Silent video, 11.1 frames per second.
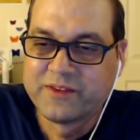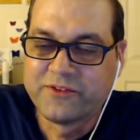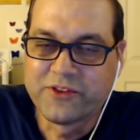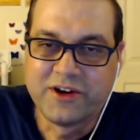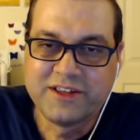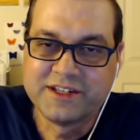For
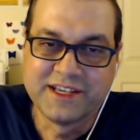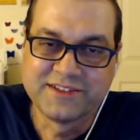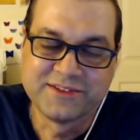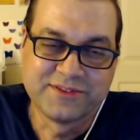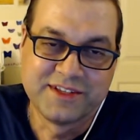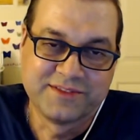the holidays,
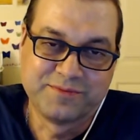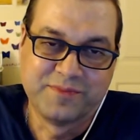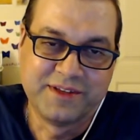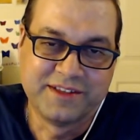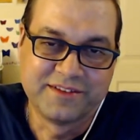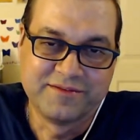it's
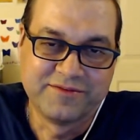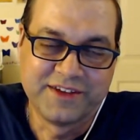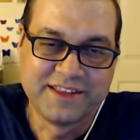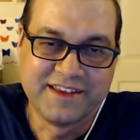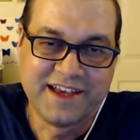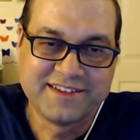
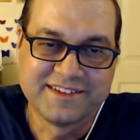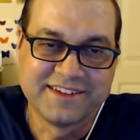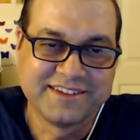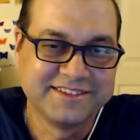fantastic.